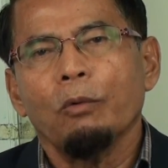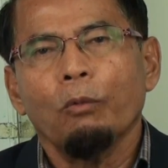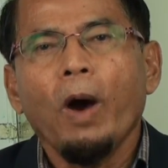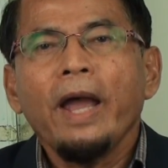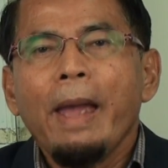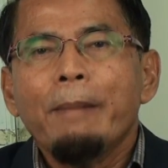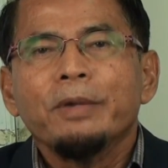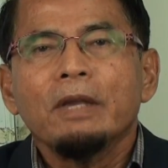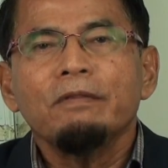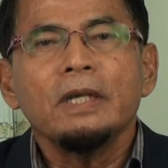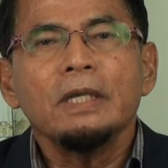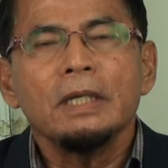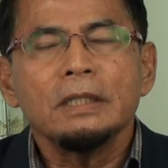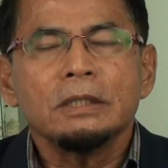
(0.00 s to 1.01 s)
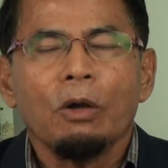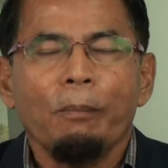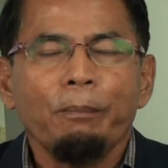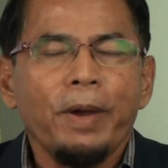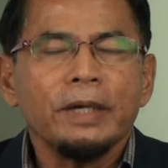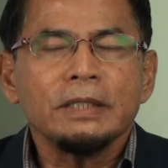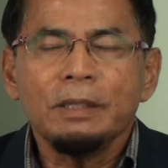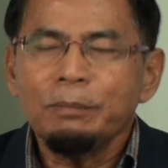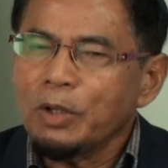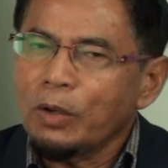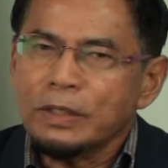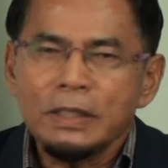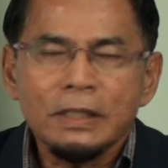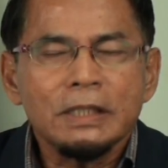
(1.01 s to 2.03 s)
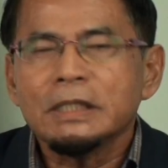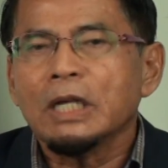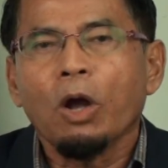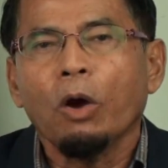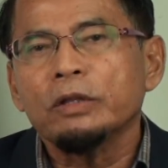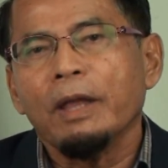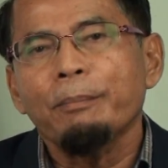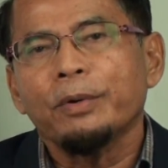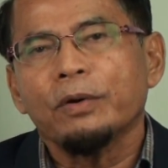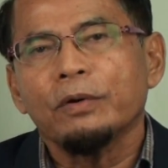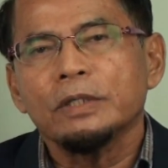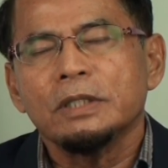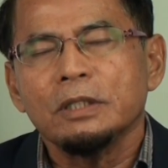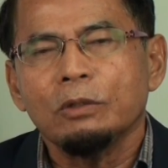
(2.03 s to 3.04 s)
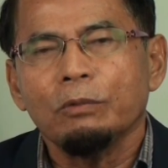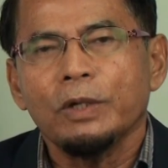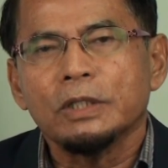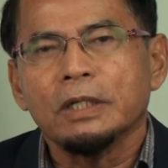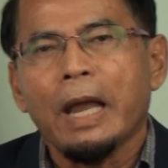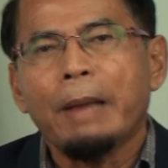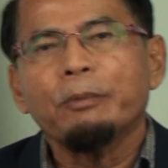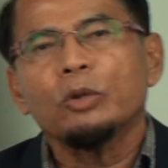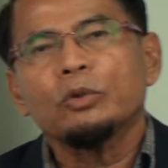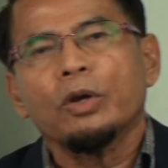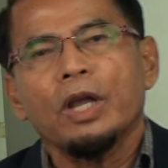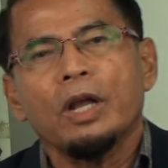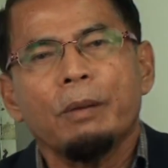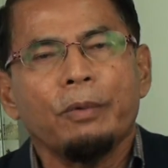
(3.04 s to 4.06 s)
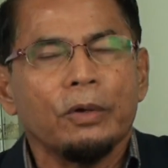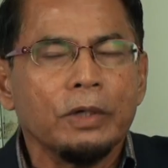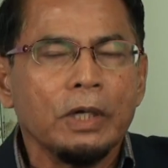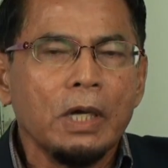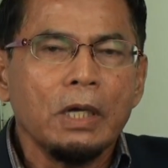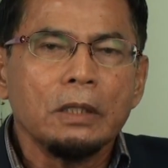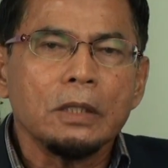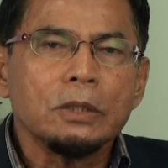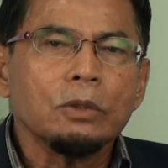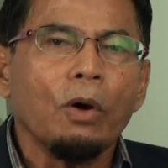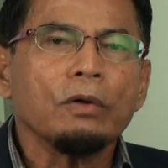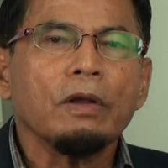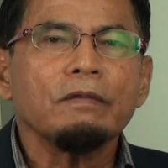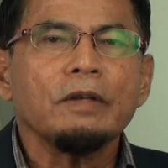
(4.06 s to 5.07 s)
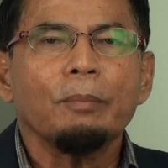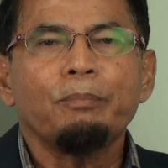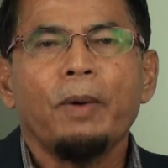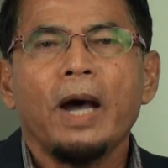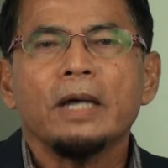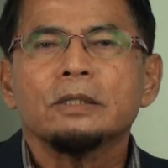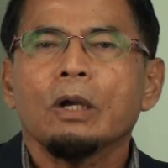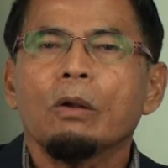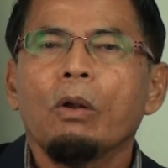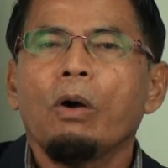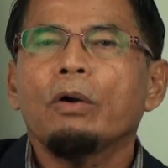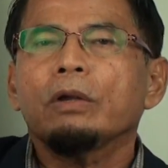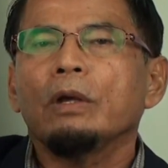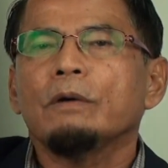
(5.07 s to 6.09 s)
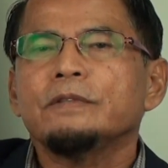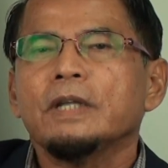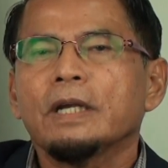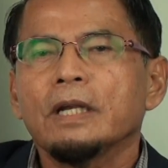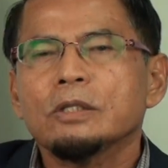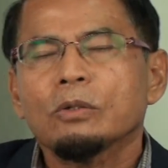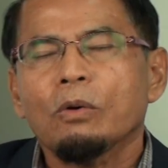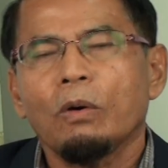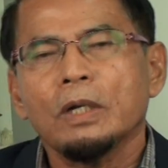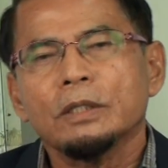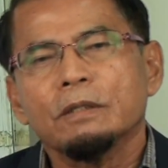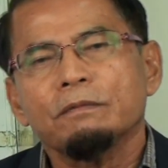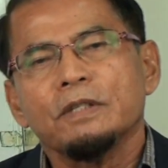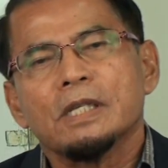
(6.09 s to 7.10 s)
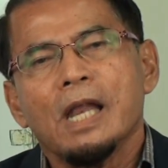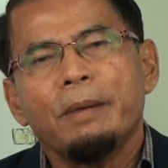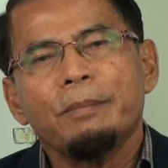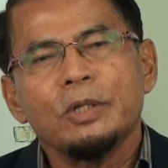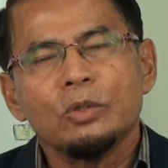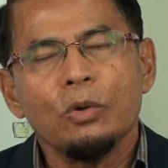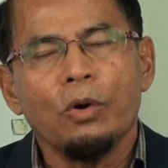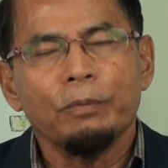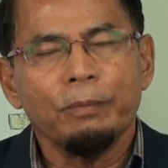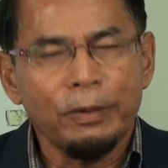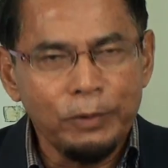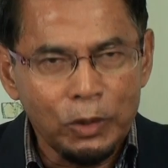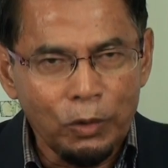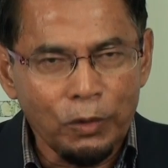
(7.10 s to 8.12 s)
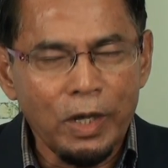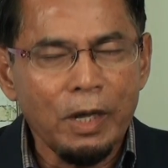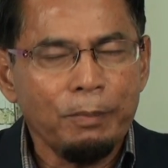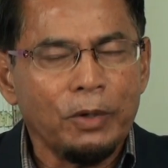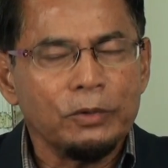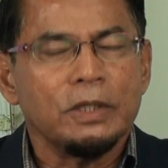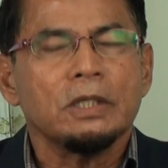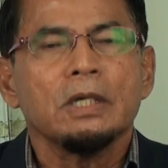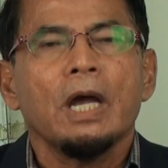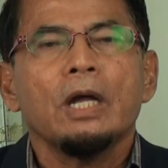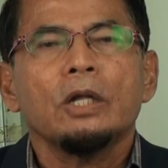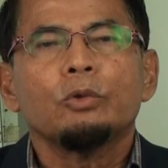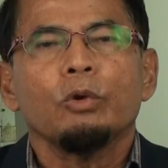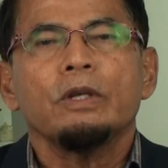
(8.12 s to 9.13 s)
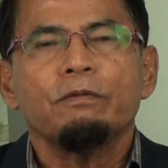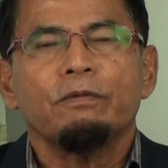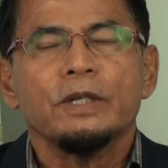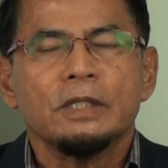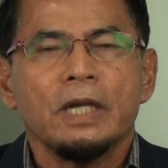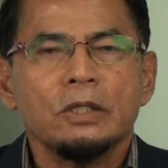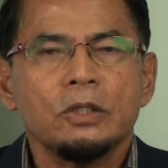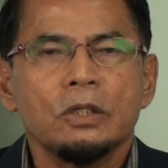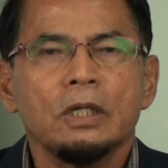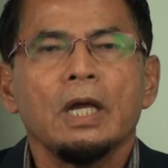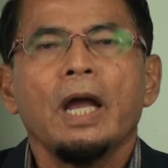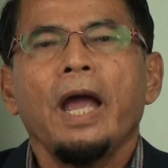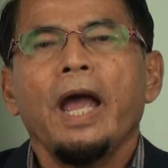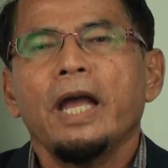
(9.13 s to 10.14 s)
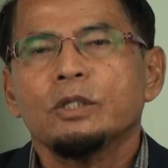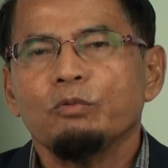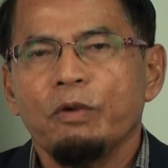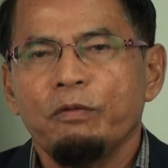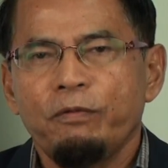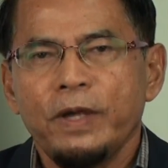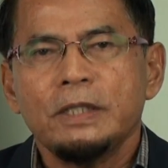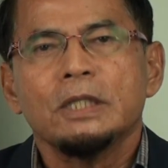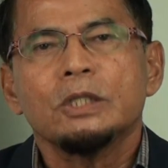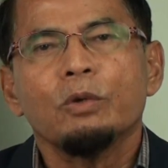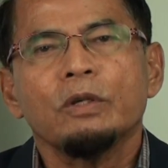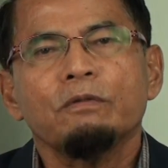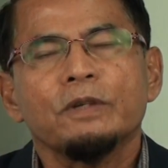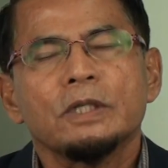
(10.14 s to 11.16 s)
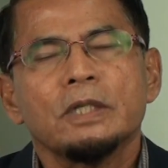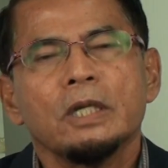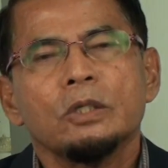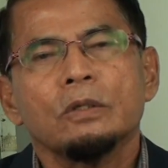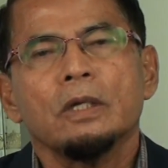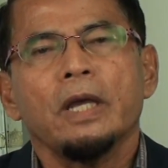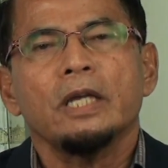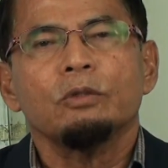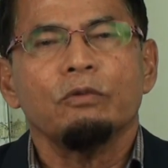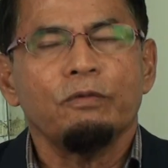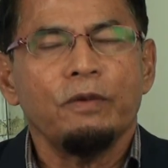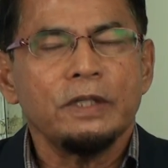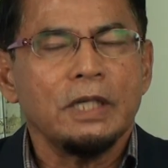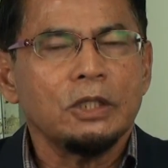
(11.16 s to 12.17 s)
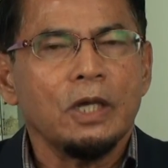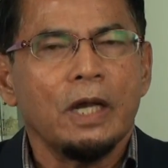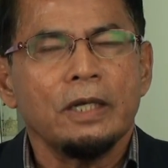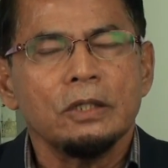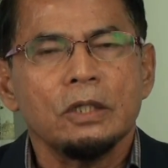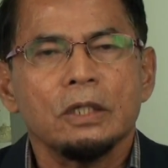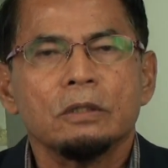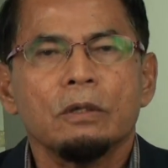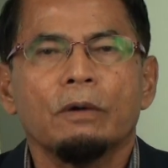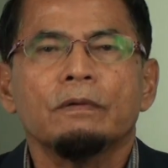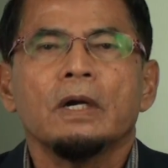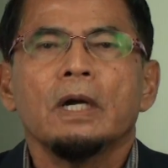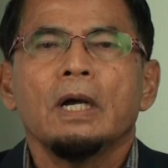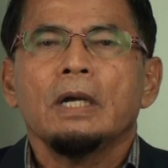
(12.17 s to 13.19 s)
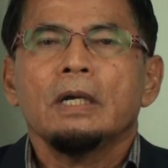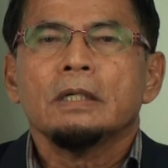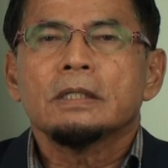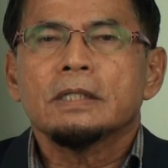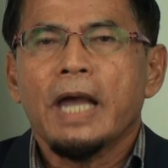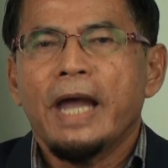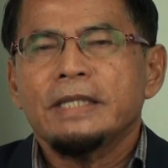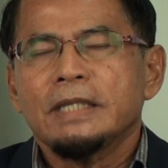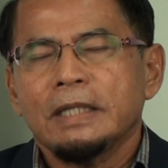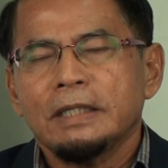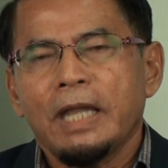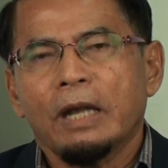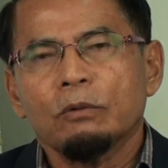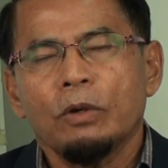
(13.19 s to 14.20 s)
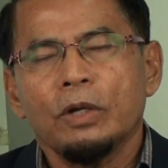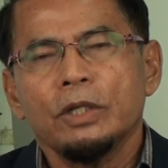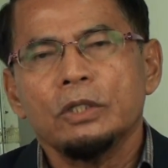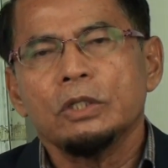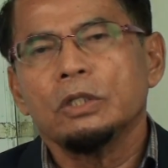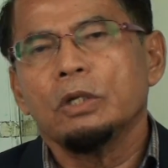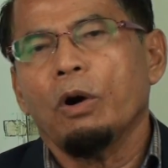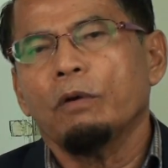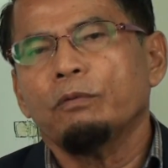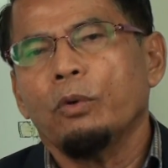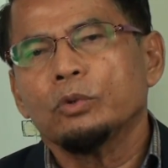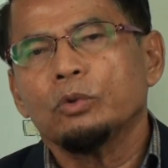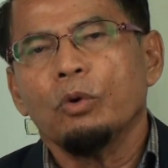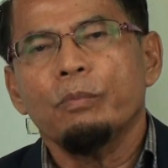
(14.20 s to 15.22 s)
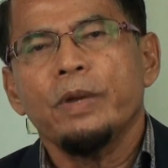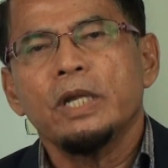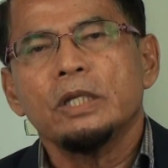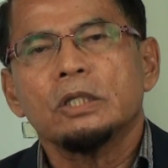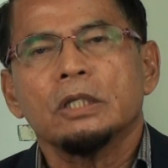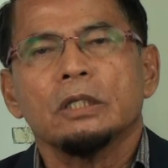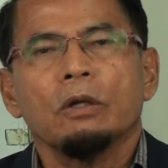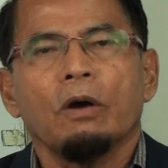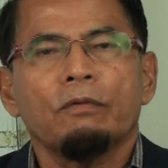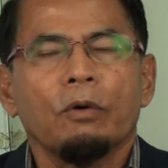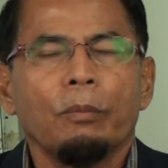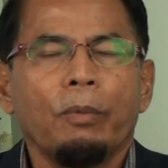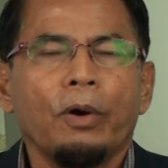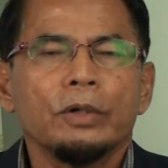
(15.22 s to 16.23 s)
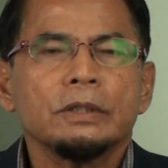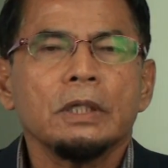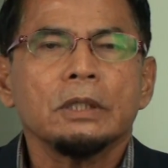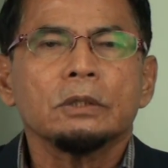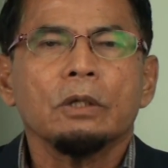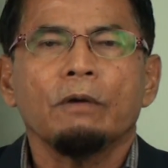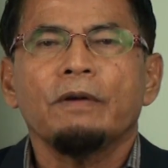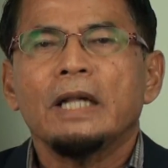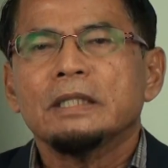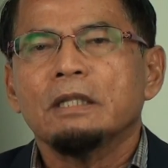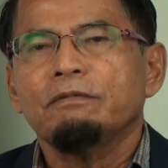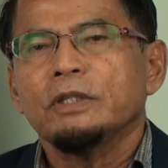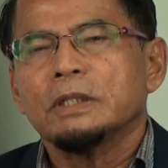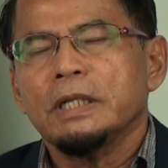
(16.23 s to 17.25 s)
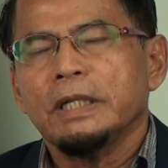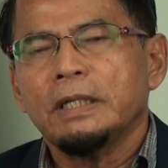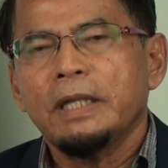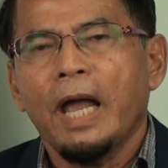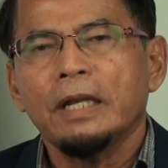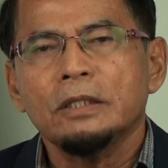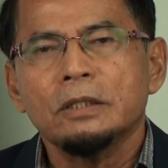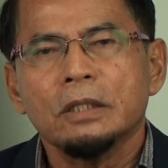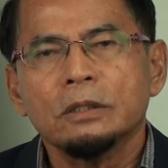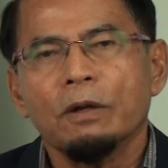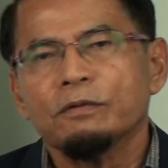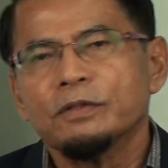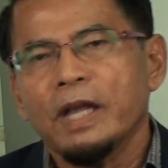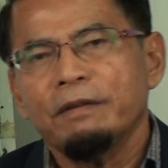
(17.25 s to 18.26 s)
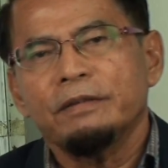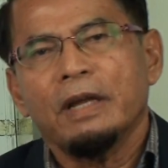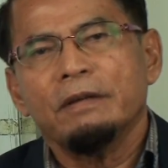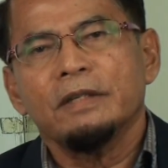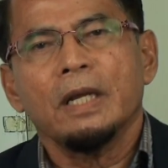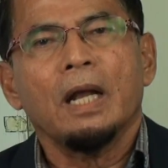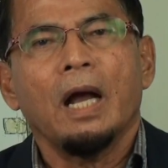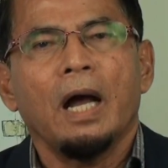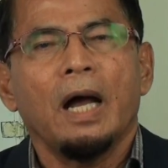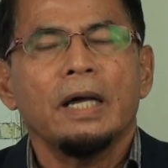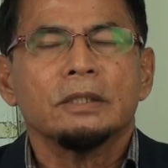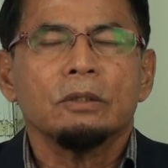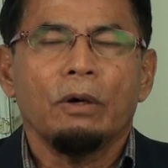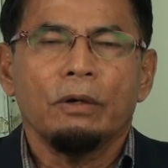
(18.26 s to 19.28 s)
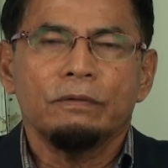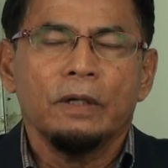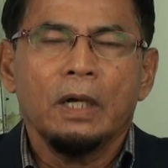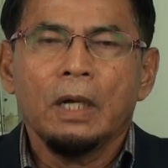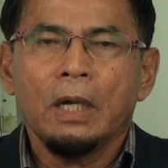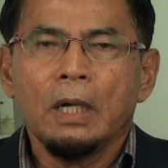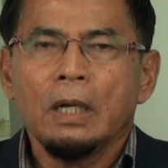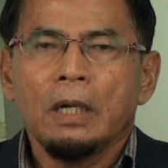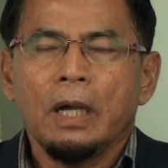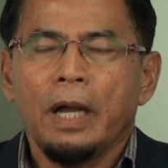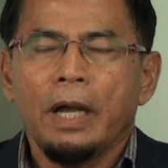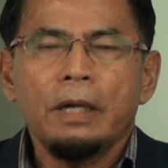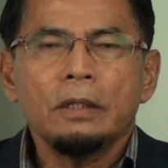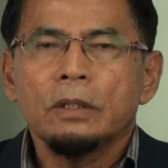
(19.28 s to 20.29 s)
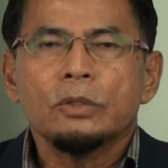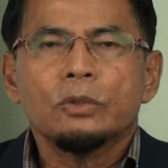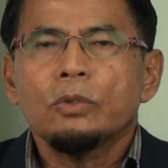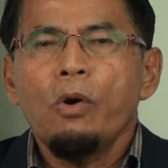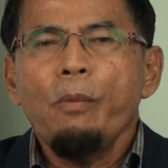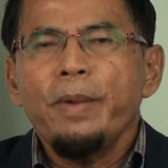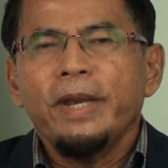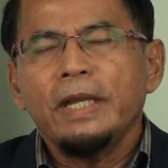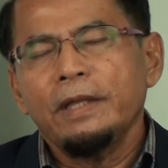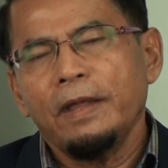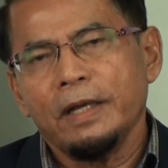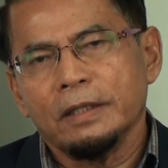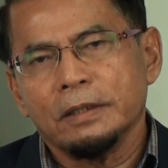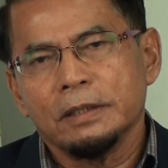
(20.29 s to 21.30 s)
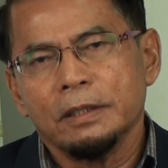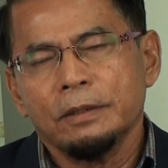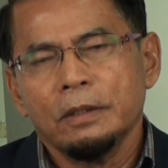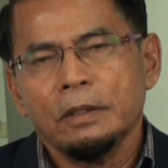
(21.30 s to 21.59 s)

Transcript: Why I'm giving this comparison? Because this is a contemporary situation. I'm not talking about the story of the past, the glory of the great scholars of Islam and so on, but we're talking about this 21st century. As we face this 21st century, as we face the challenges of science and technology, of automation, of robotics, of artificial intelligence, of self-driving cars, of so many things.